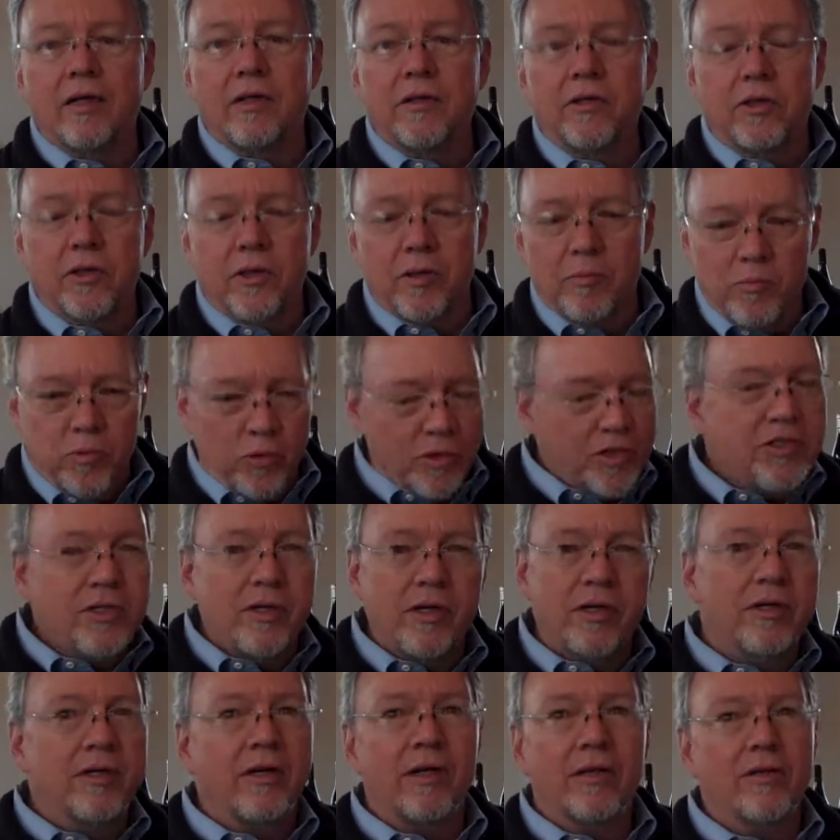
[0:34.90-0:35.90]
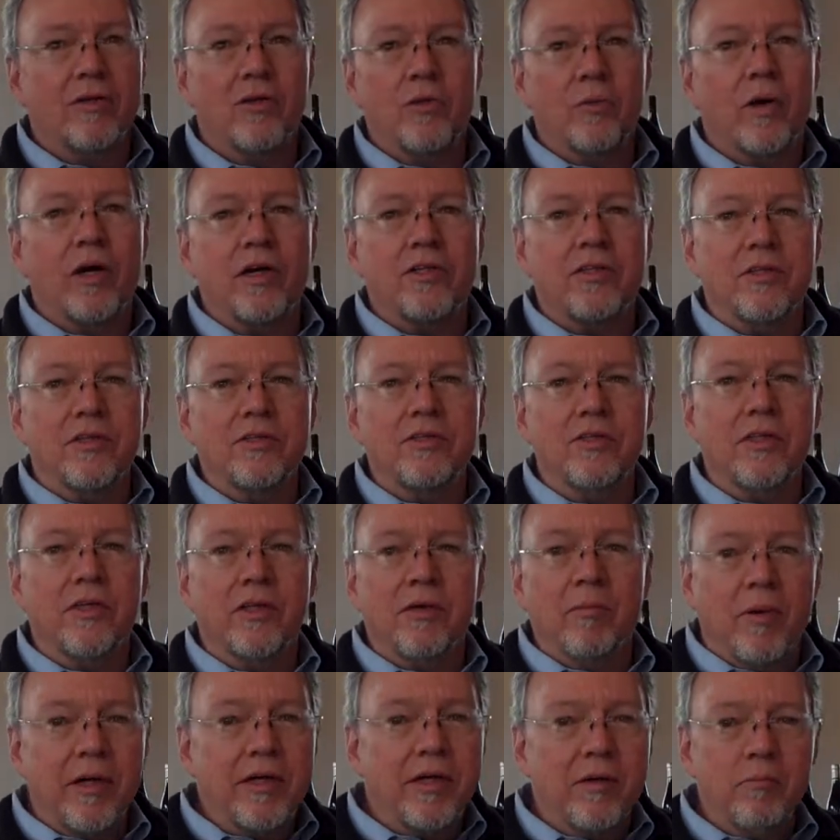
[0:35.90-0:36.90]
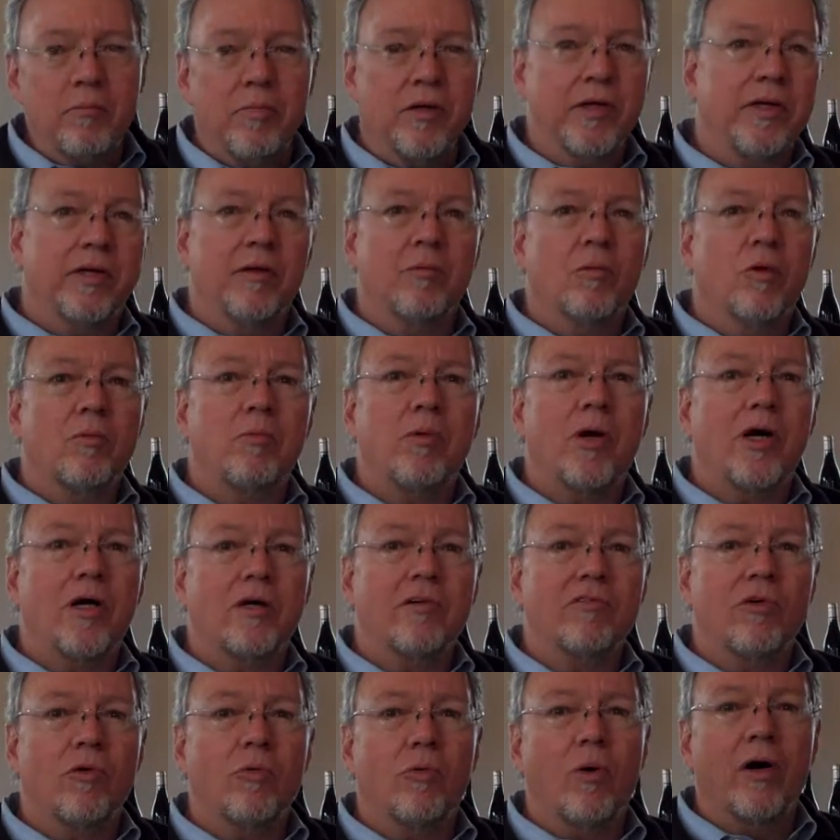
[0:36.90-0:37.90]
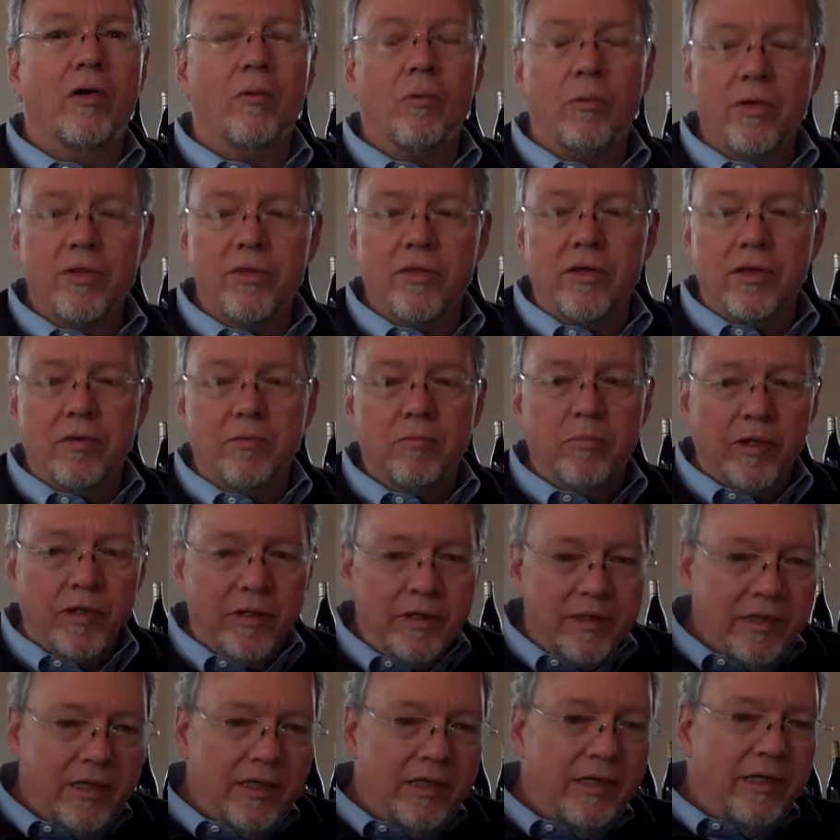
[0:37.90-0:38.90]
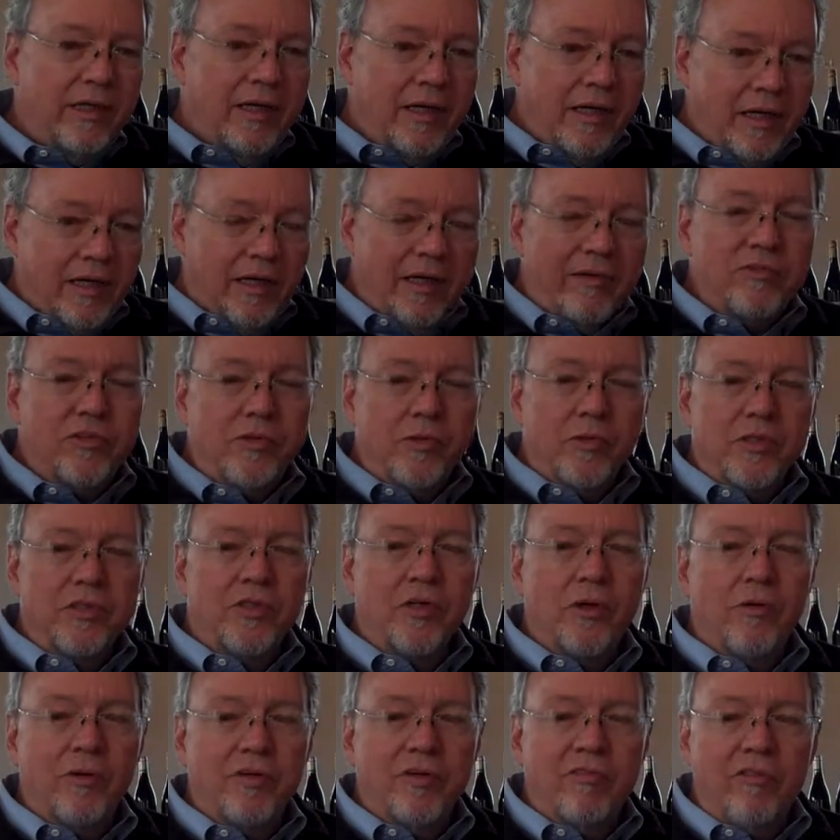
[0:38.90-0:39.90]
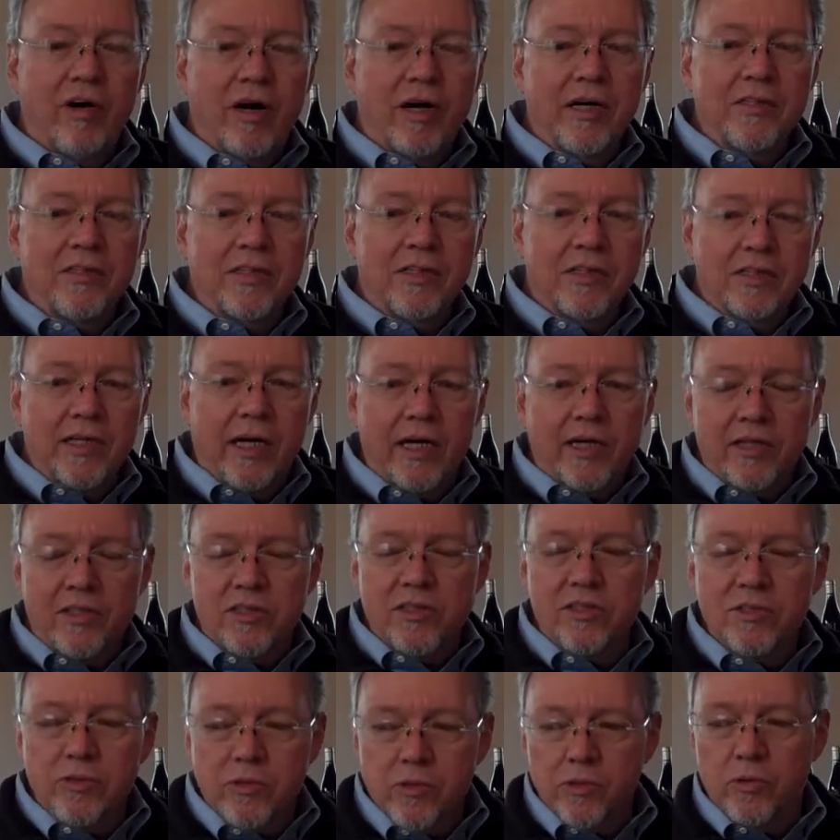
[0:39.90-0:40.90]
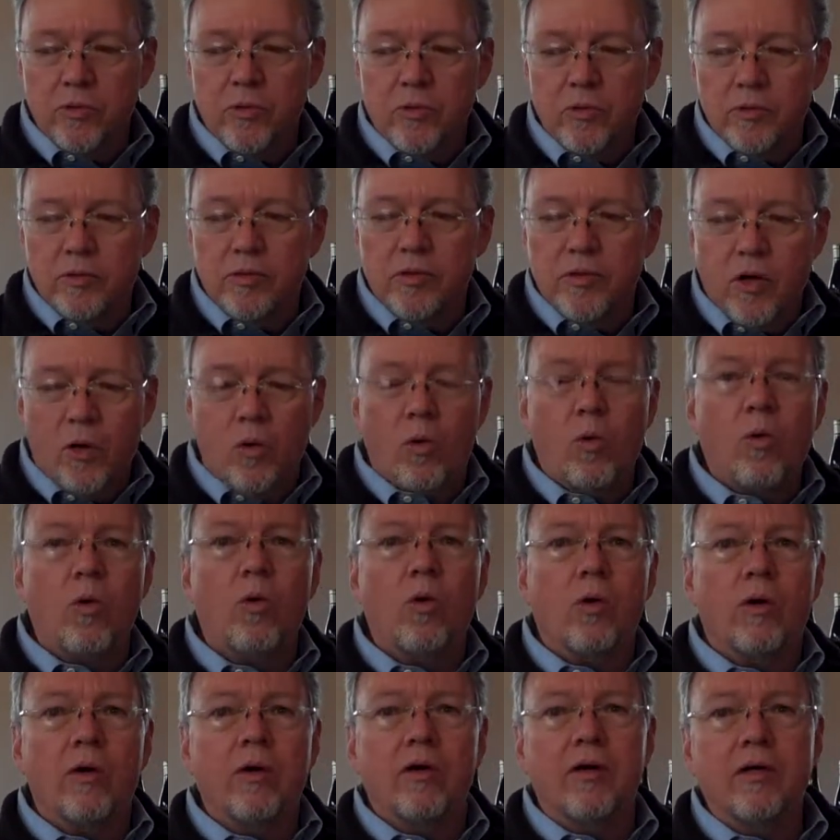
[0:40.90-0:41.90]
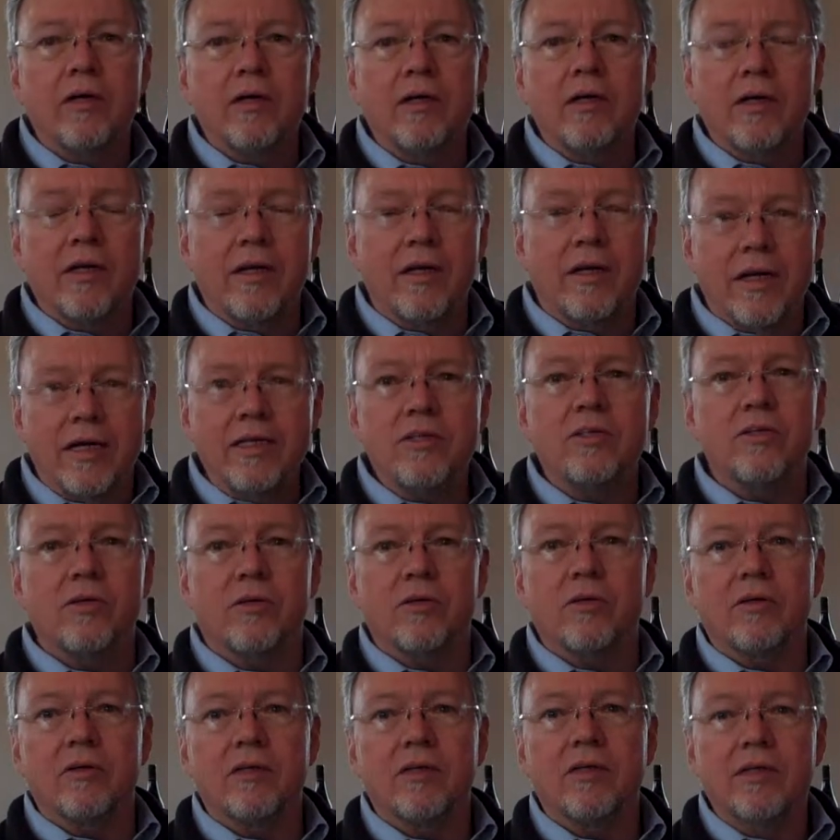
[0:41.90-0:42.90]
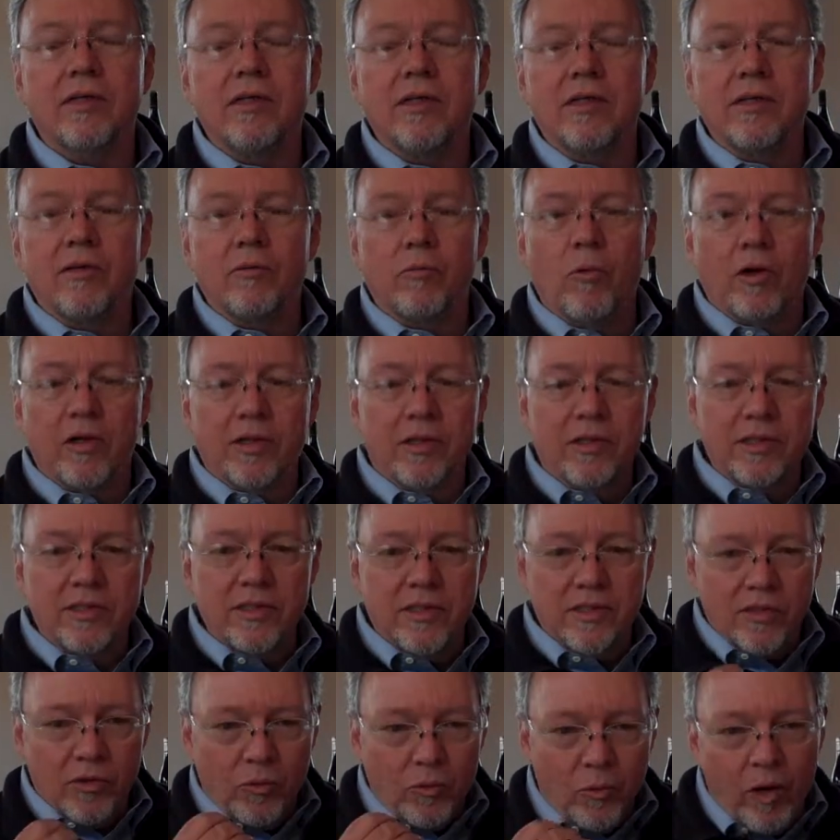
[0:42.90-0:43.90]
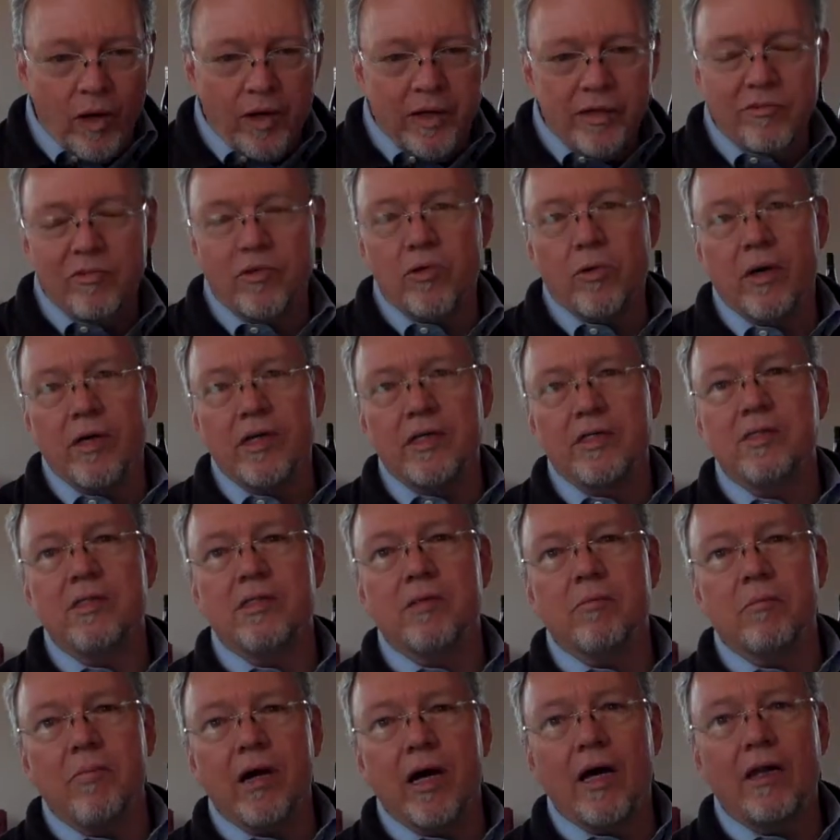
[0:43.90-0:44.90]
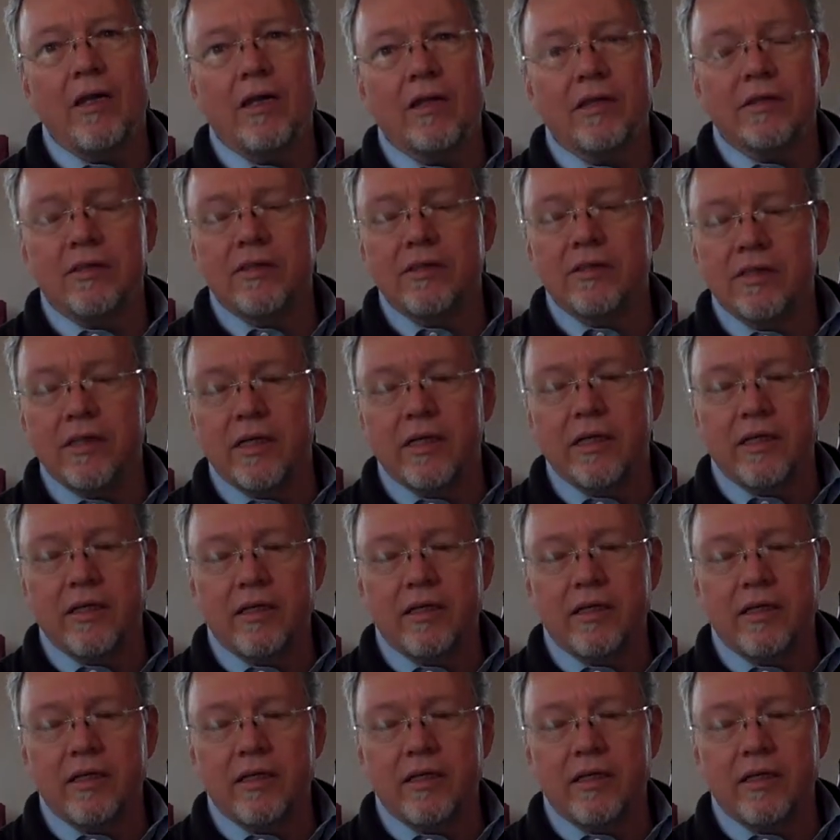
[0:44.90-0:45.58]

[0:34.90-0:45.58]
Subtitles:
You can push it in other directions. You can make a bigger, more powerful wine with it, but left to its own devices at its true core nature, what it is a wine of grace and balance,